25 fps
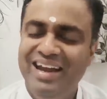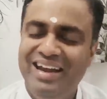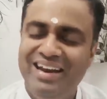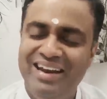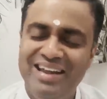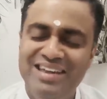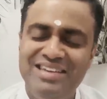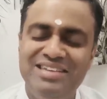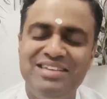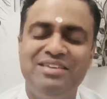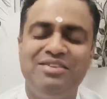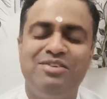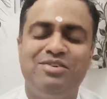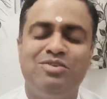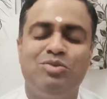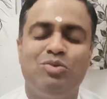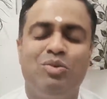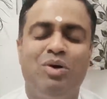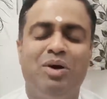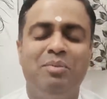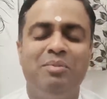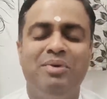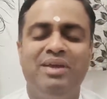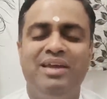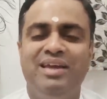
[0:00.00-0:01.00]
it reaches
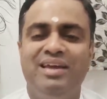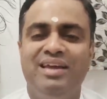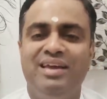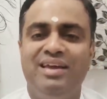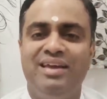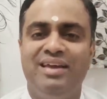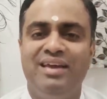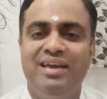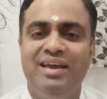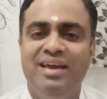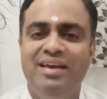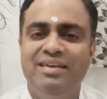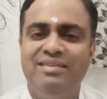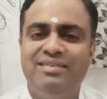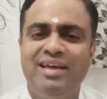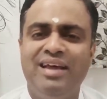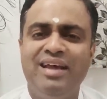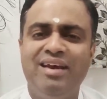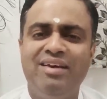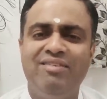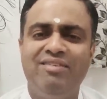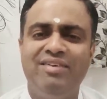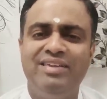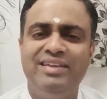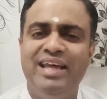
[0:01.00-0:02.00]
Swami.
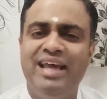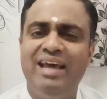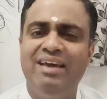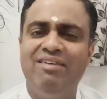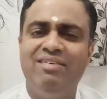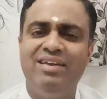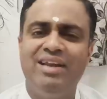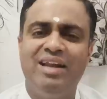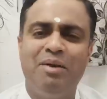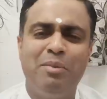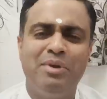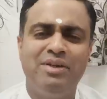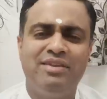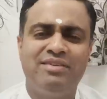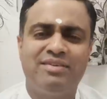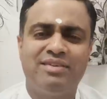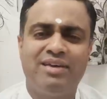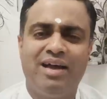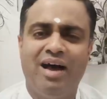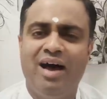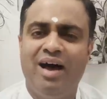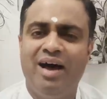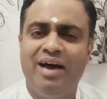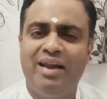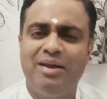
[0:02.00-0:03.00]
Sarvadeva
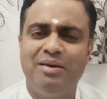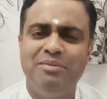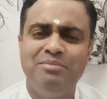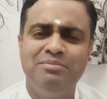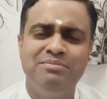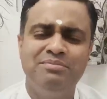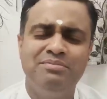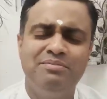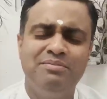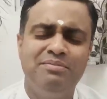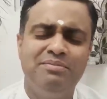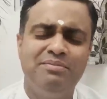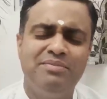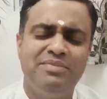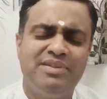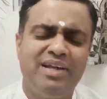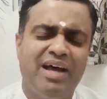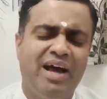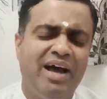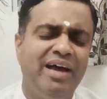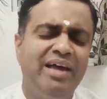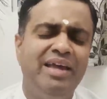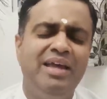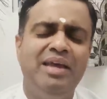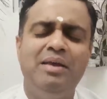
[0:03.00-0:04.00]
Namaskaram
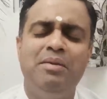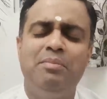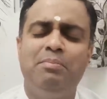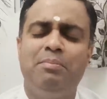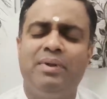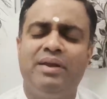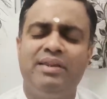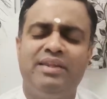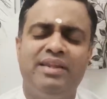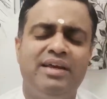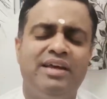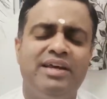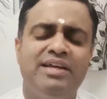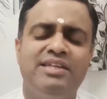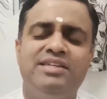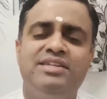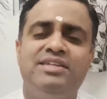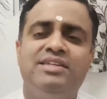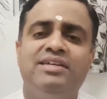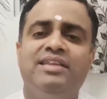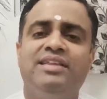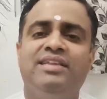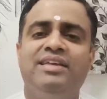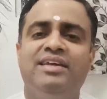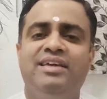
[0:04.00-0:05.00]
Sai
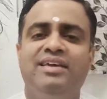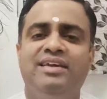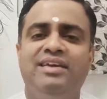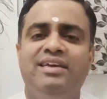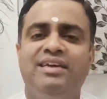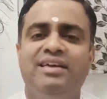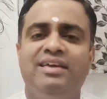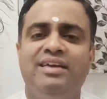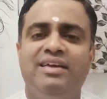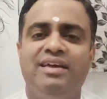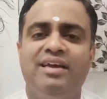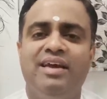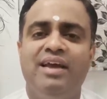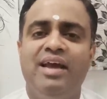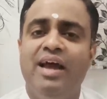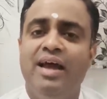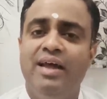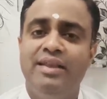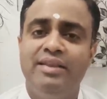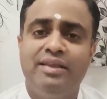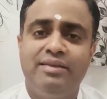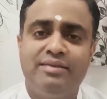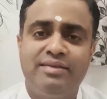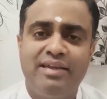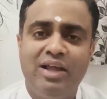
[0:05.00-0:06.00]
Pratigachati.
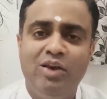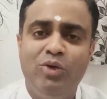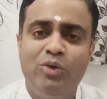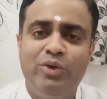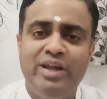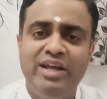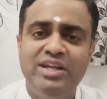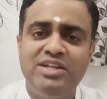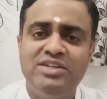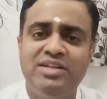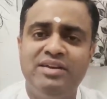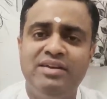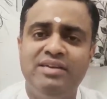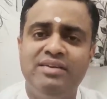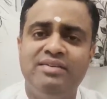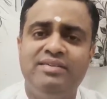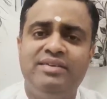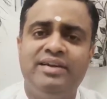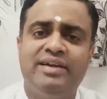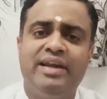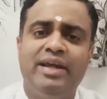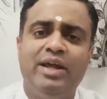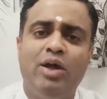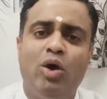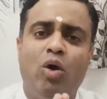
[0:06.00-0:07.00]
The salutations
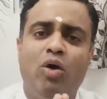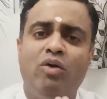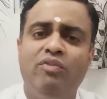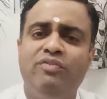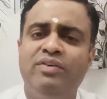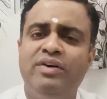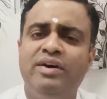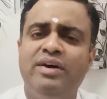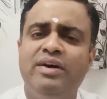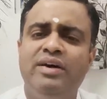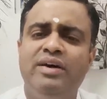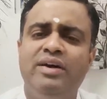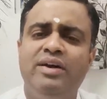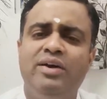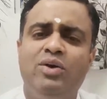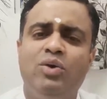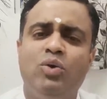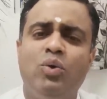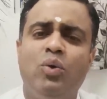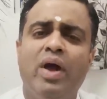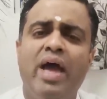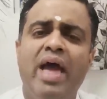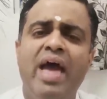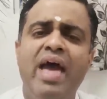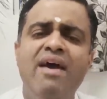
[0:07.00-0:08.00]
that I offer
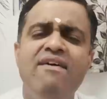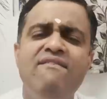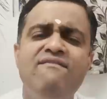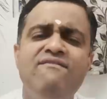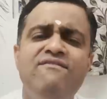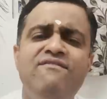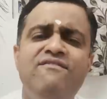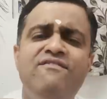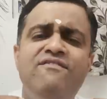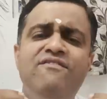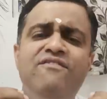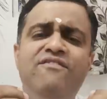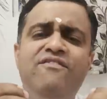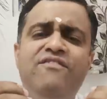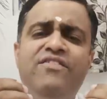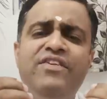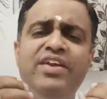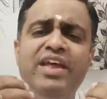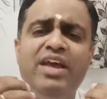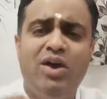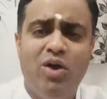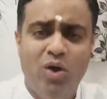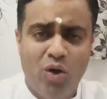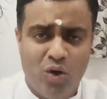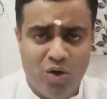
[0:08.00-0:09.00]
to
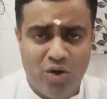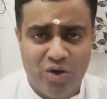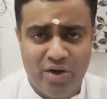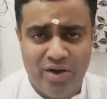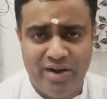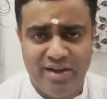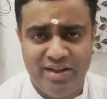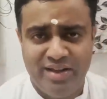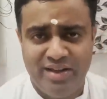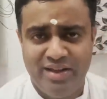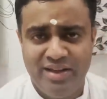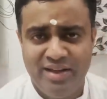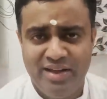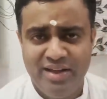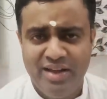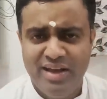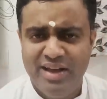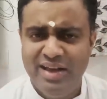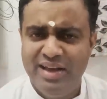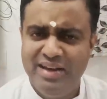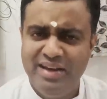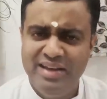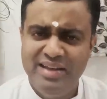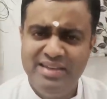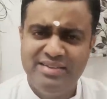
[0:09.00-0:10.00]
every God
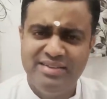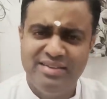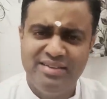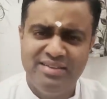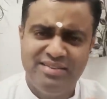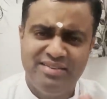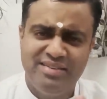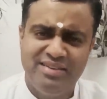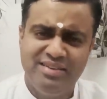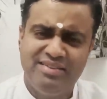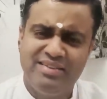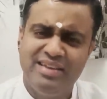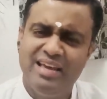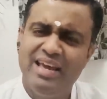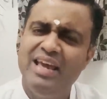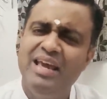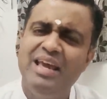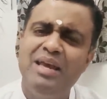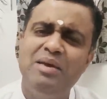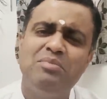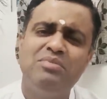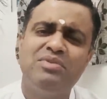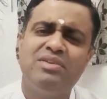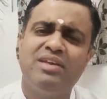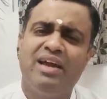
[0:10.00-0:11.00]
reaches the
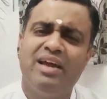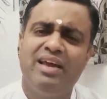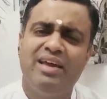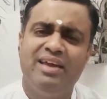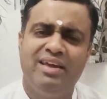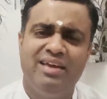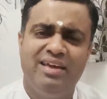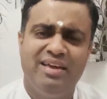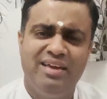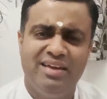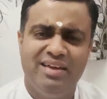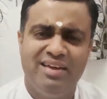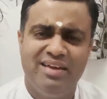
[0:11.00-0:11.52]
same Sai.